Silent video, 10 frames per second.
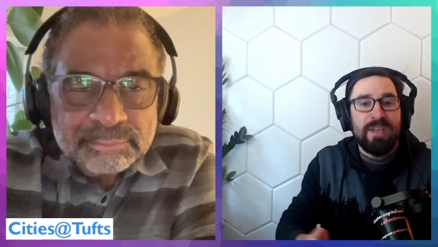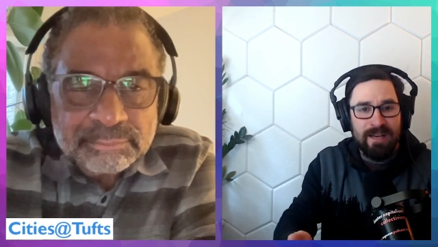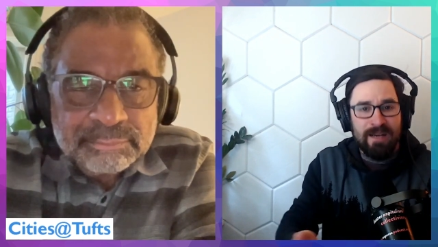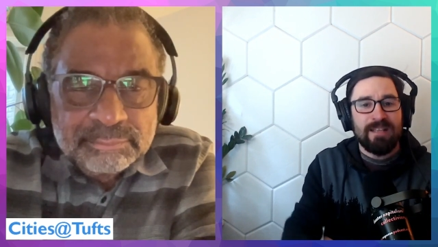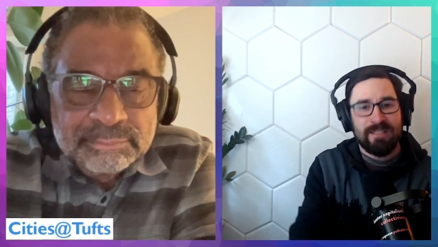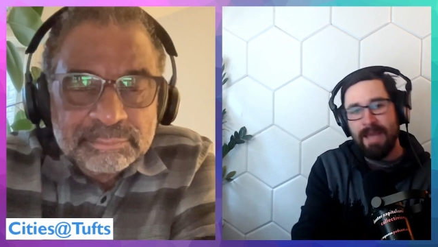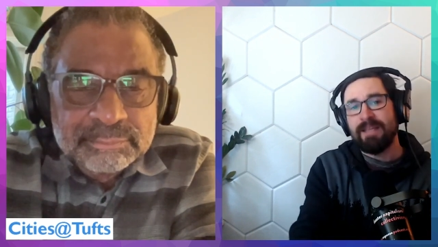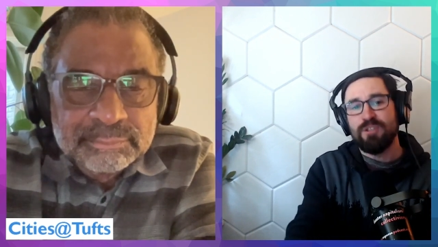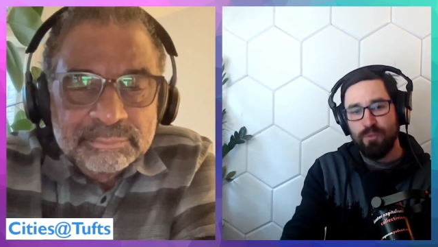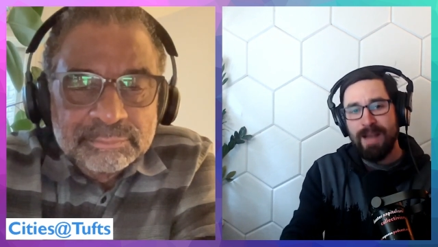Speaker 1: in an exciting
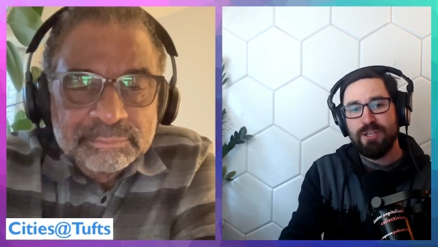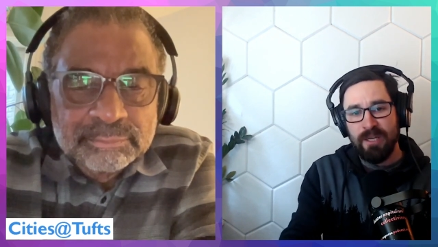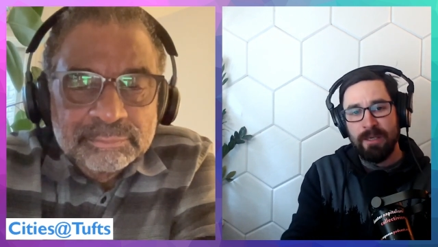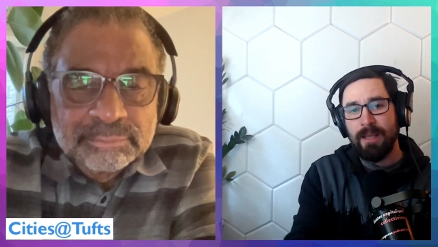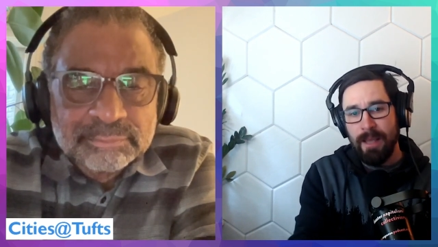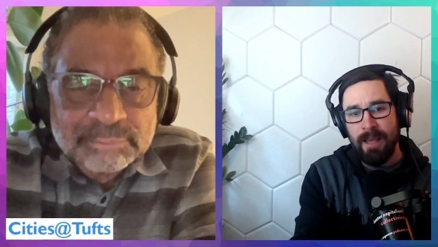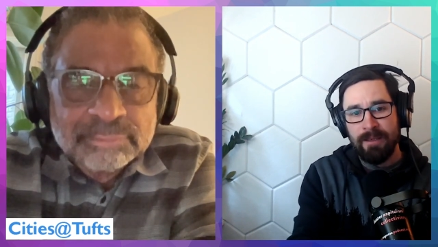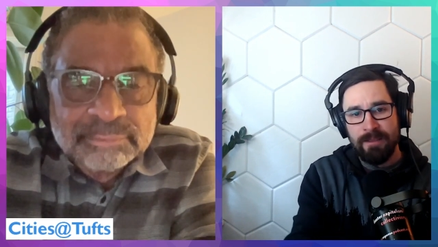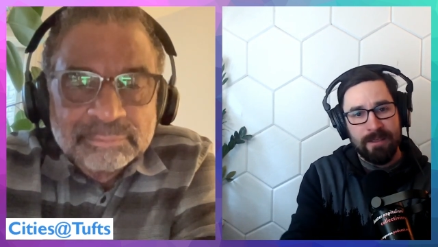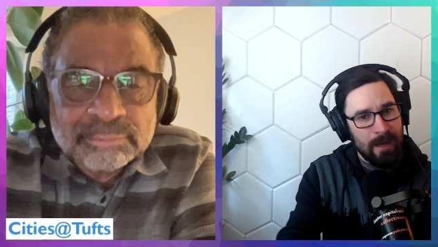direction, and
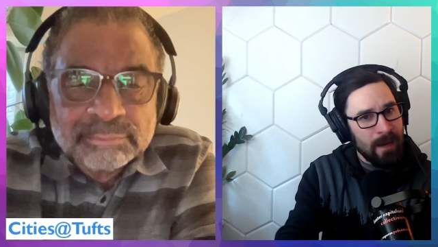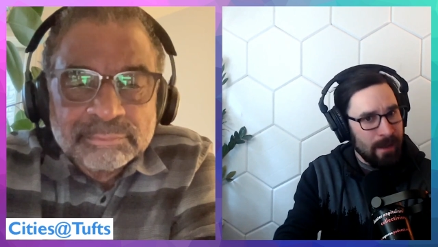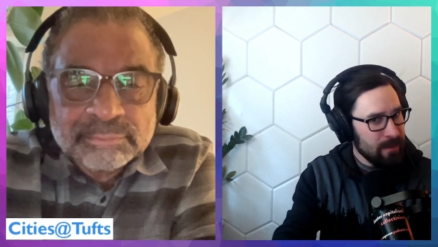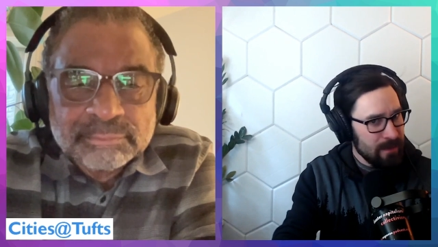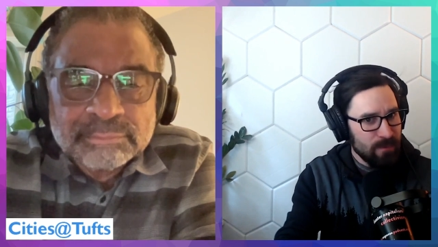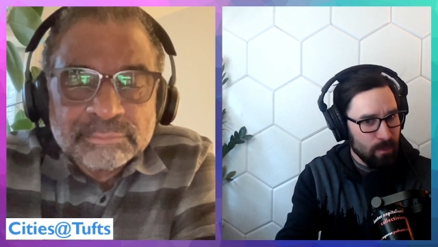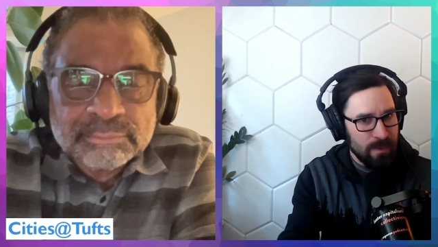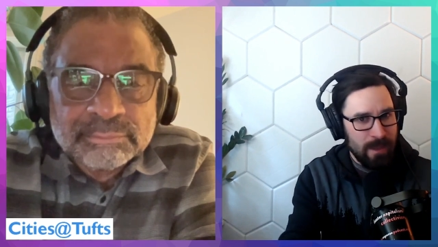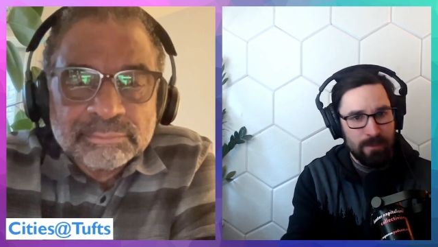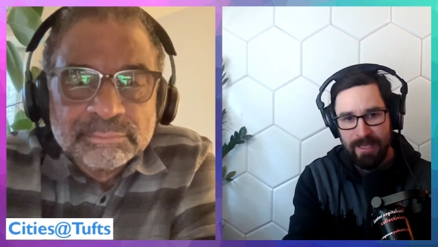I, I, think that we'll be able
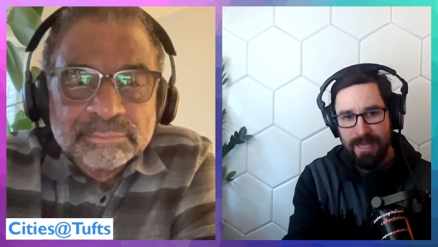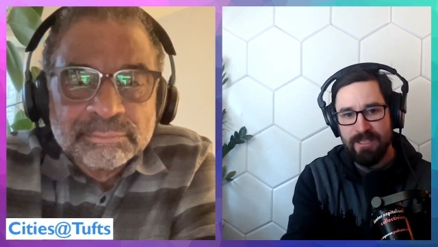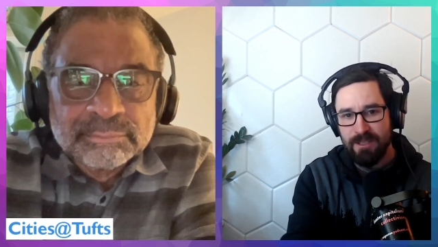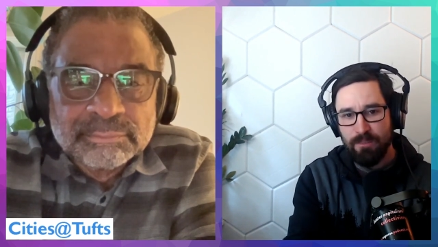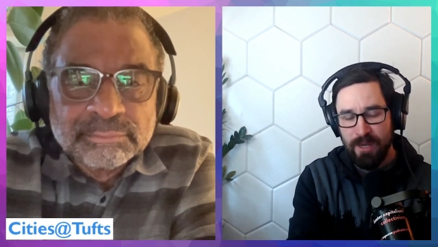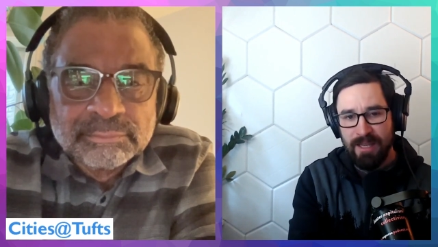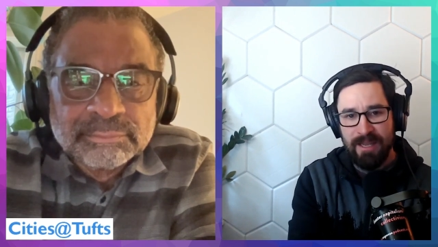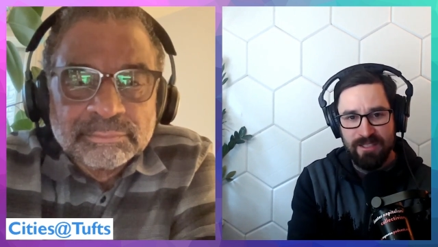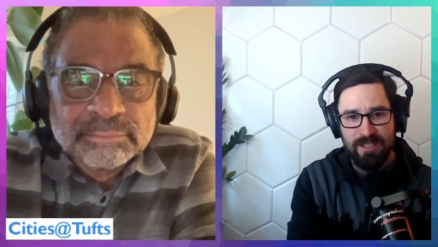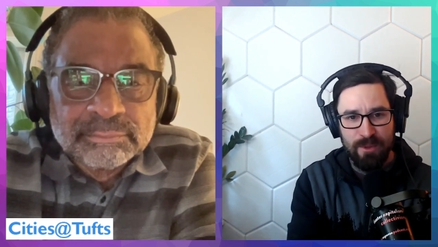to get to bringing in
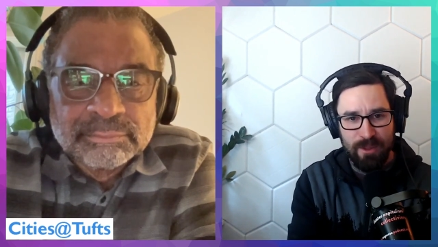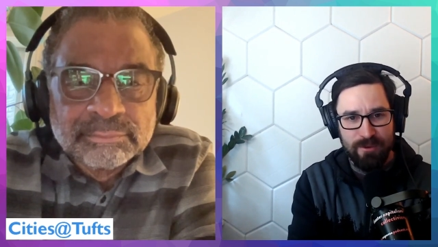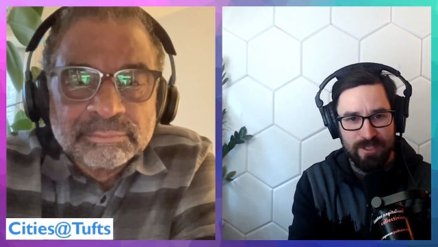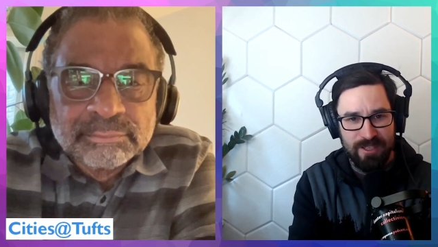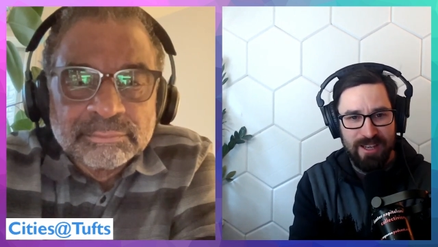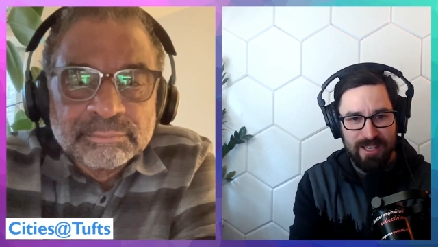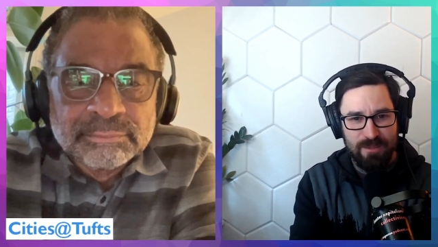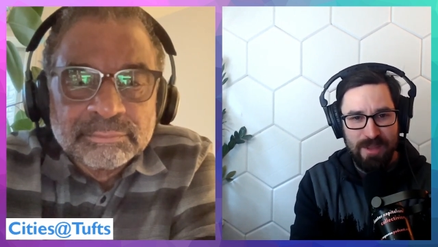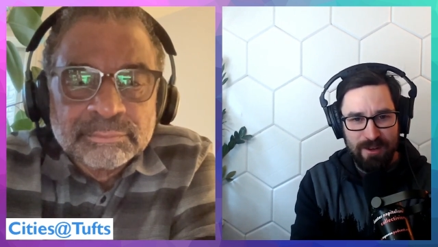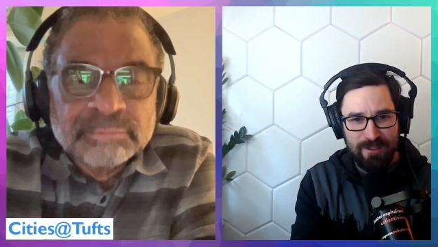some of those
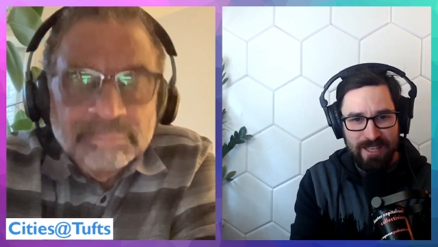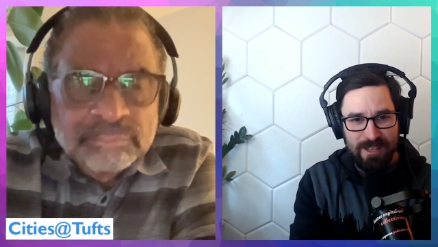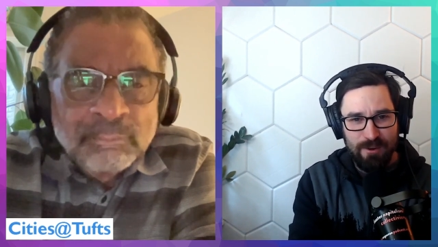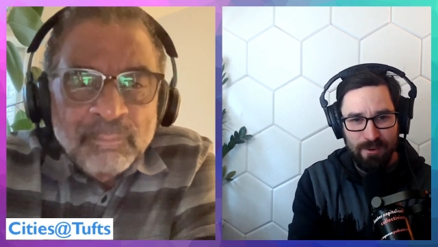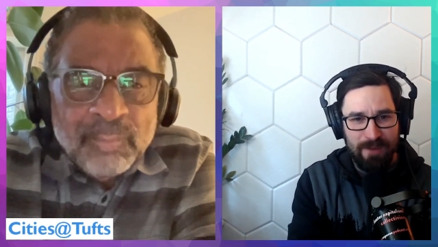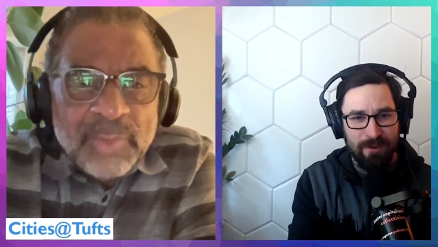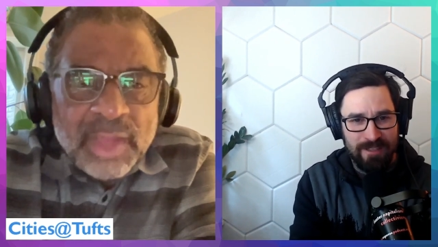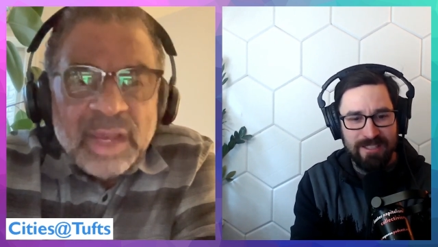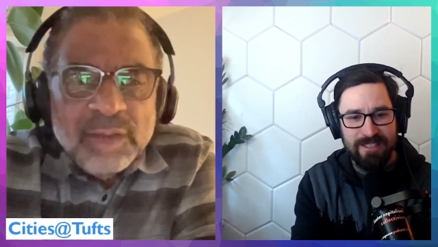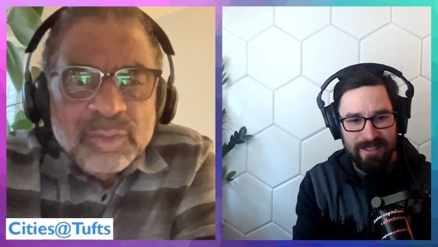speakers that you referenced.
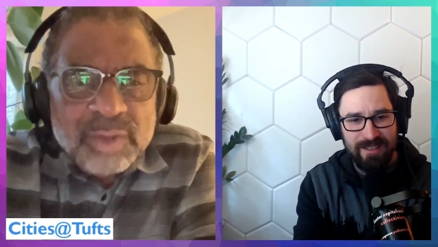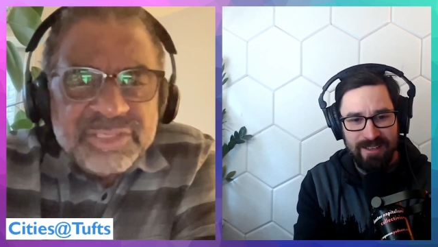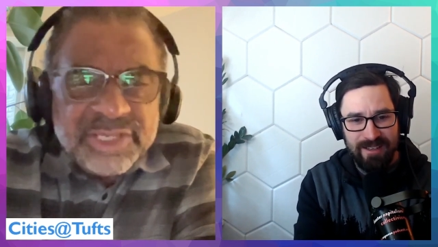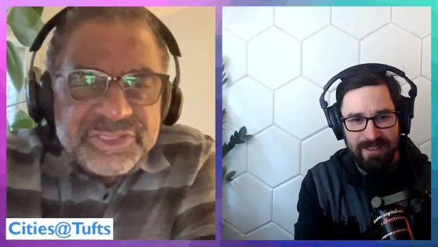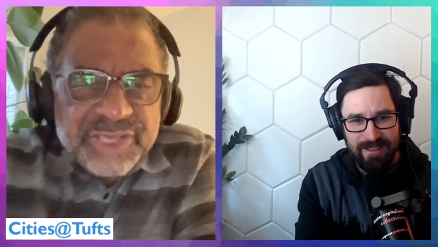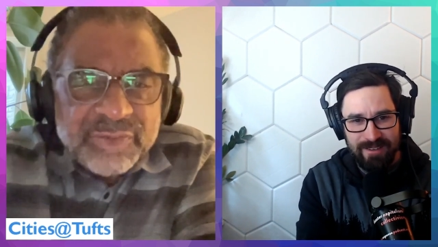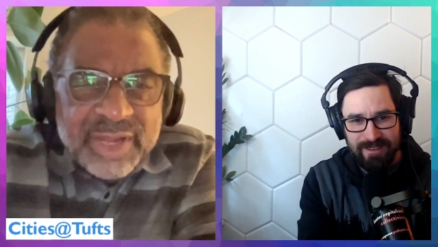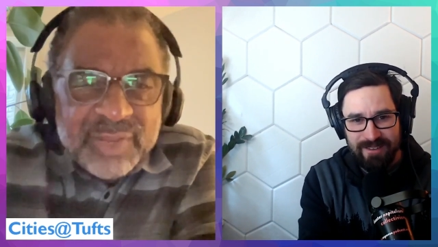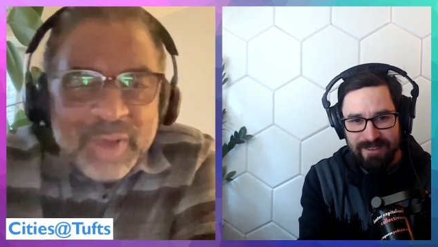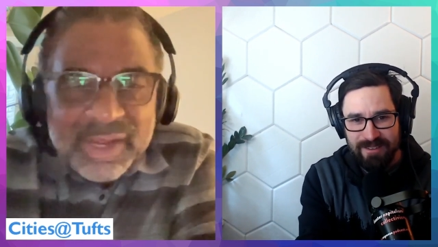
Speaker 2: Oh, t- totally.
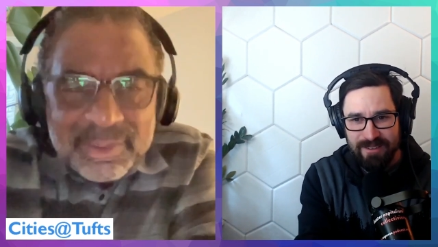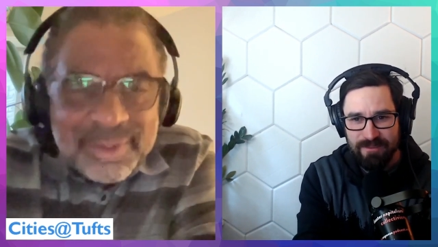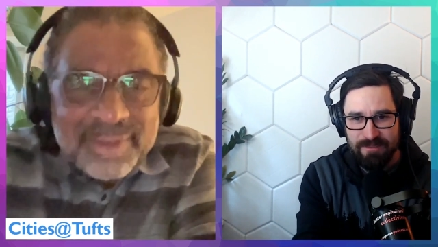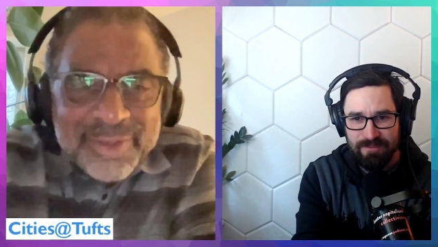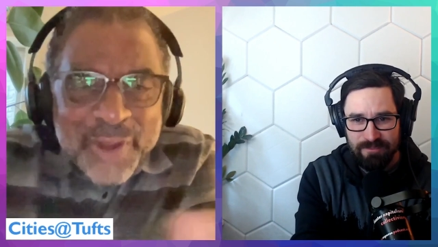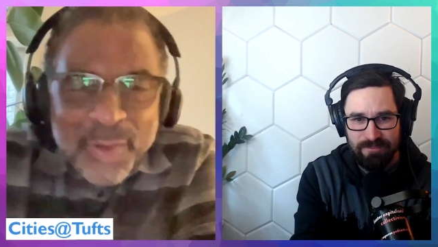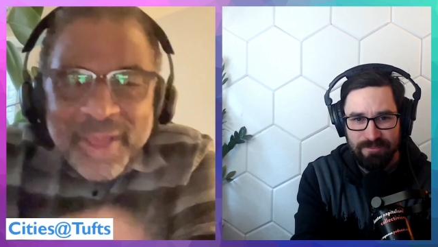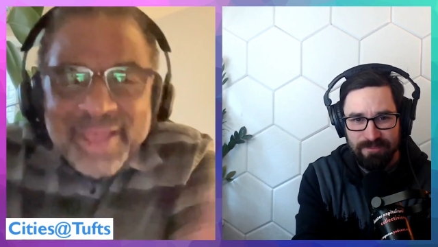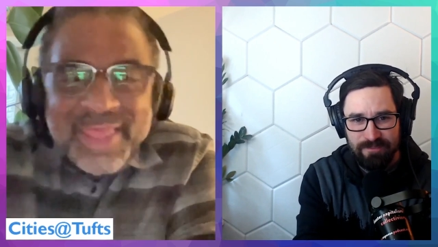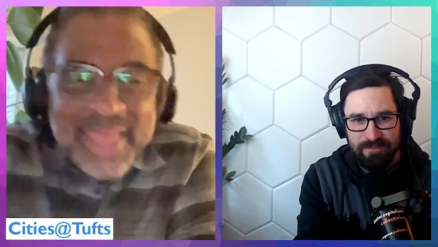Well, you know,